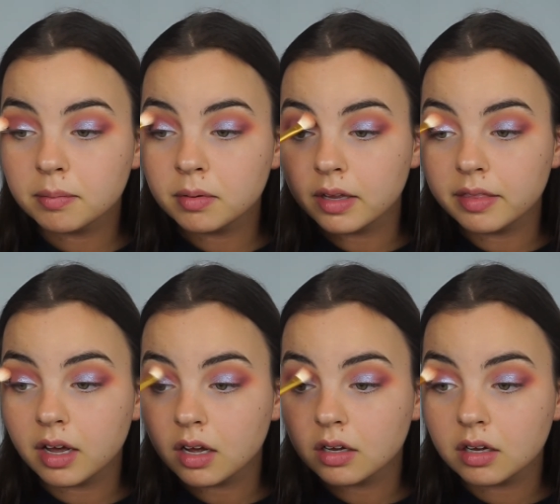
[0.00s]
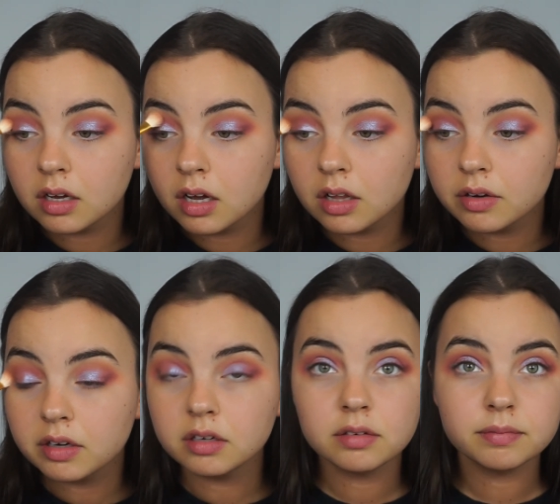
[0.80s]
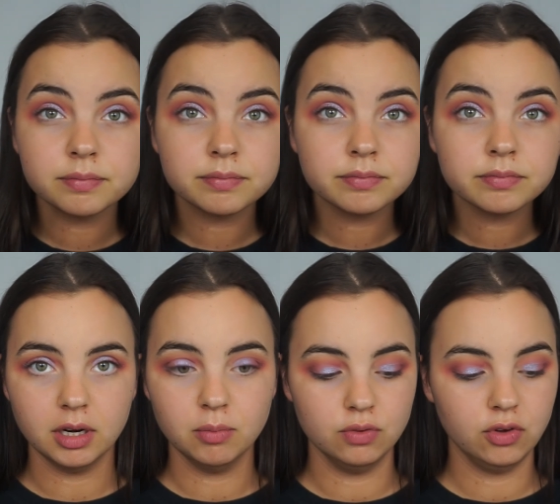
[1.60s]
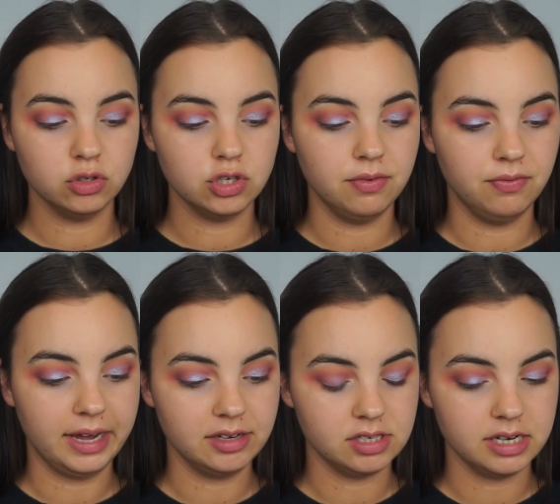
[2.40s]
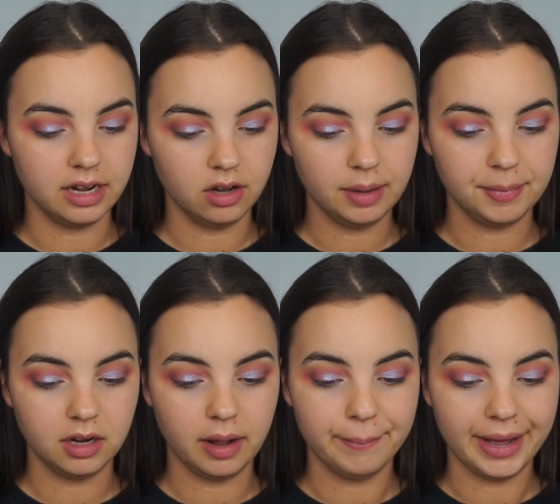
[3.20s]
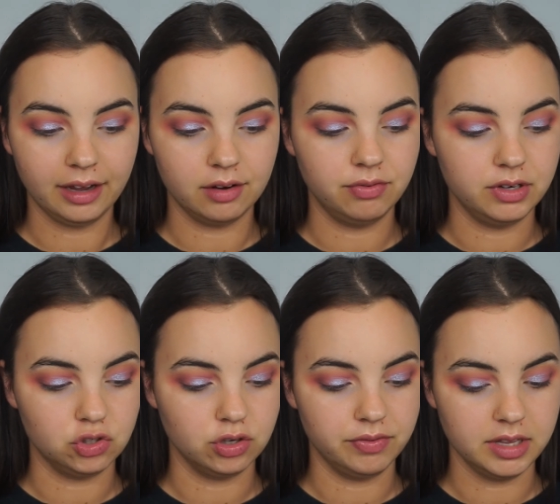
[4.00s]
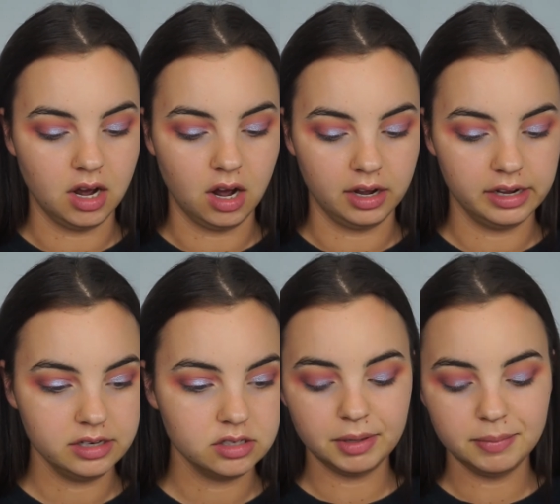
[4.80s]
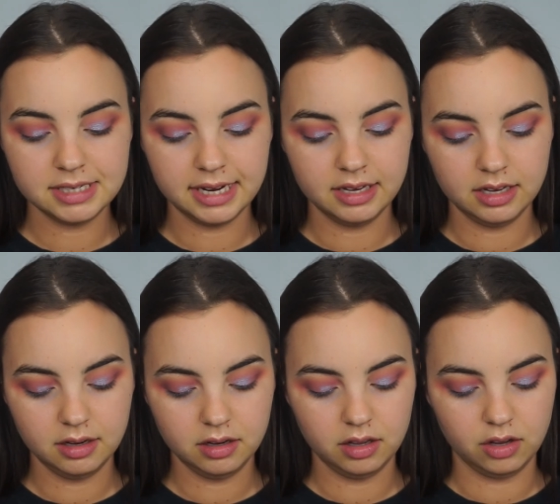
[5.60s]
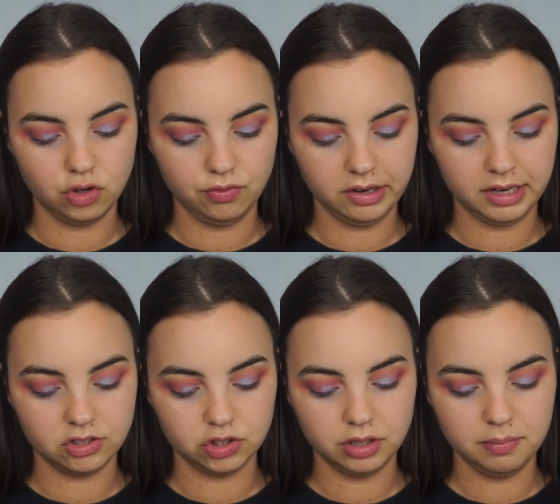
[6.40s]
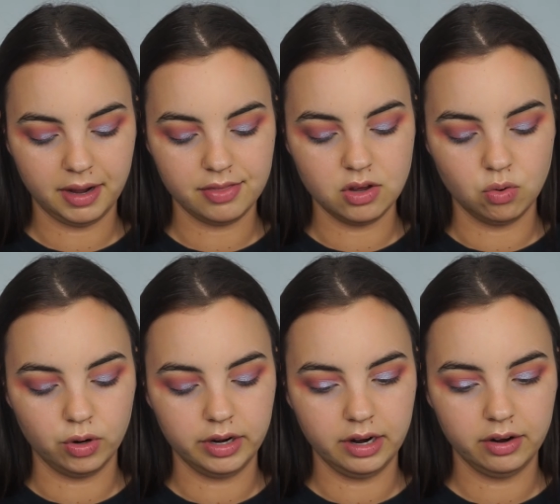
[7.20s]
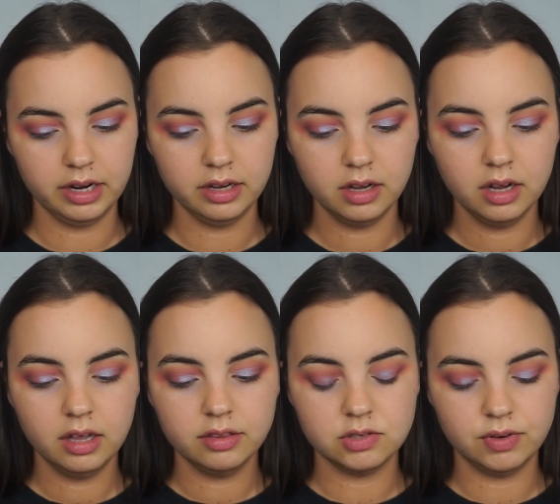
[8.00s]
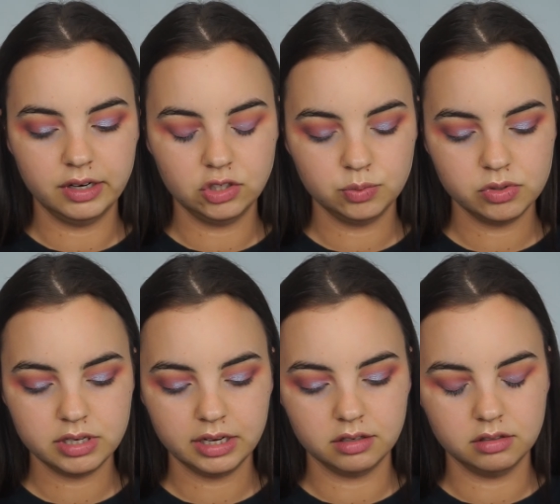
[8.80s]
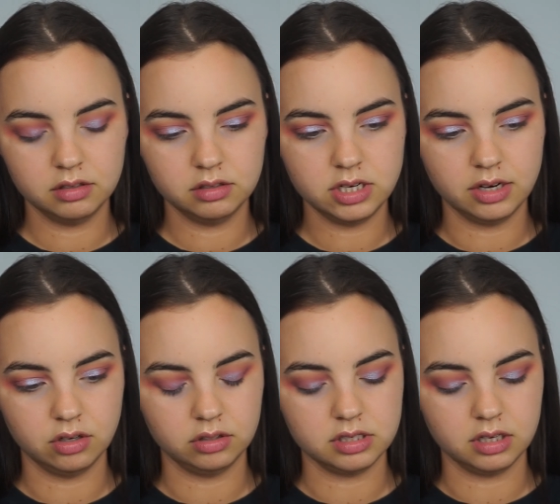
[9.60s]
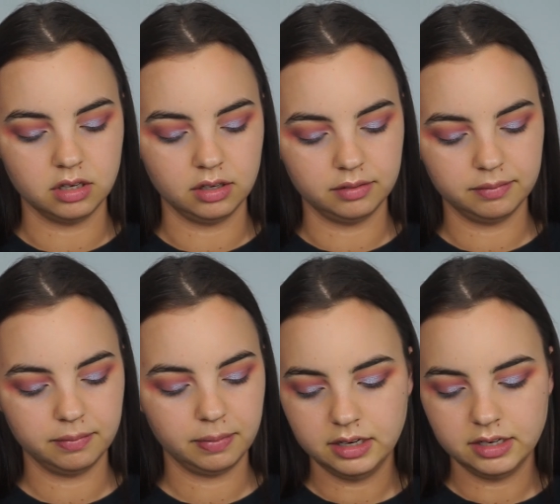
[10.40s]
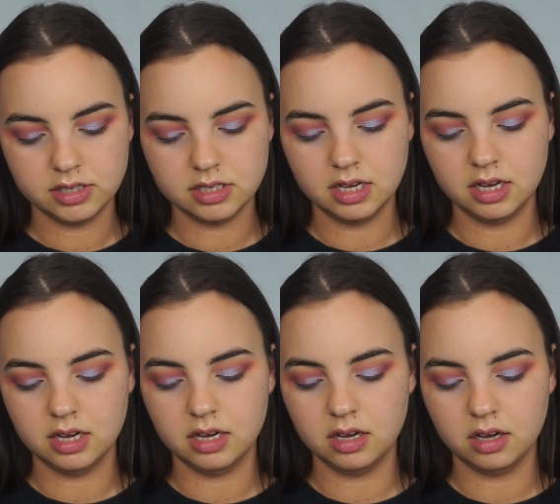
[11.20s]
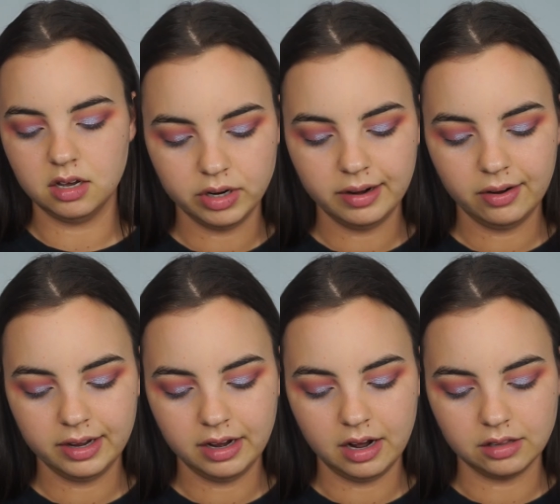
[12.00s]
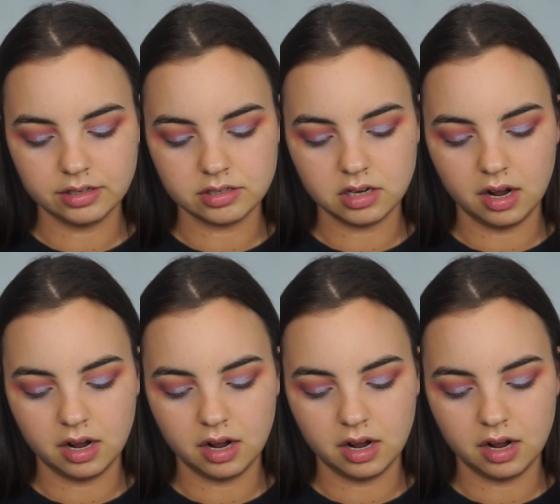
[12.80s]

blend that color in. I'm going to move on to the face now. I'm going to come back and finish off the eyes. I'm going to be taking a new foundation by The Ordinary. This foundation was like $10, I think. It is the Ordinary Colors